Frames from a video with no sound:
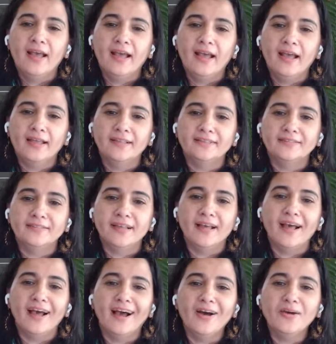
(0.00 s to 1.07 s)
and
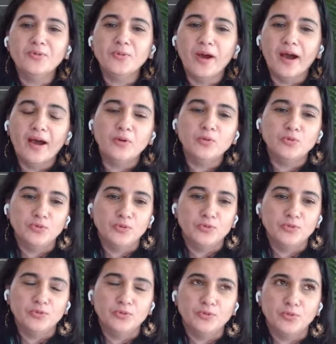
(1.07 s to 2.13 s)
how do
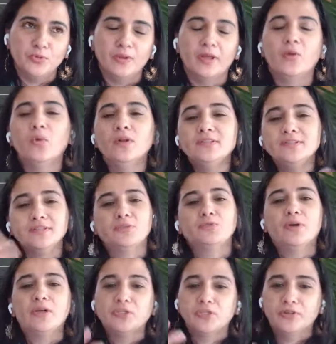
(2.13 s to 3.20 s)
you, like, what's the
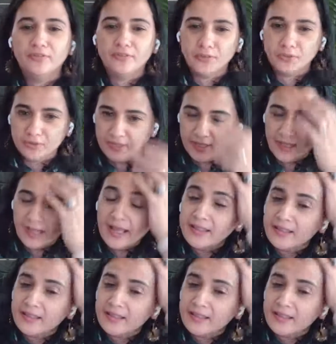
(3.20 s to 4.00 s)
structure of your day?